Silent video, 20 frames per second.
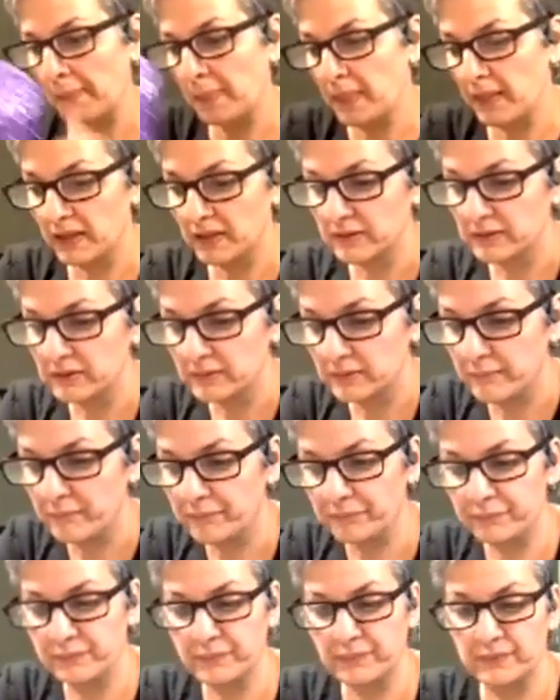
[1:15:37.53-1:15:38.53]
Yep, you're
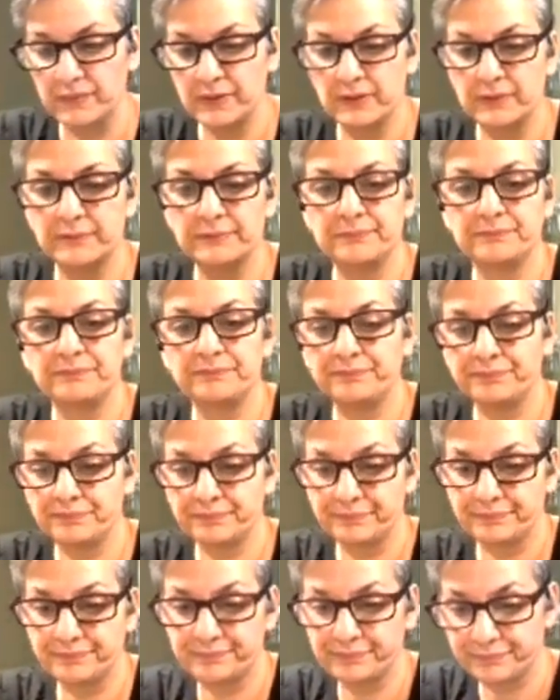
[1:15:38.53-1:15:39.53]
good.
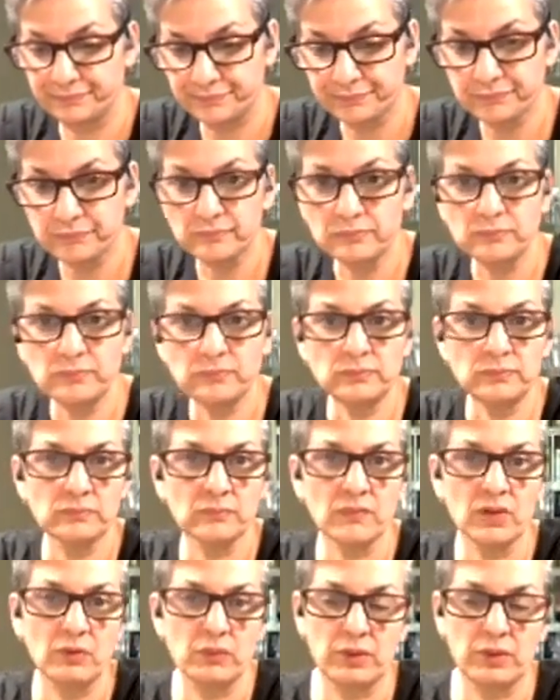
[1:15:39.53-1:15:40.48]
You're doing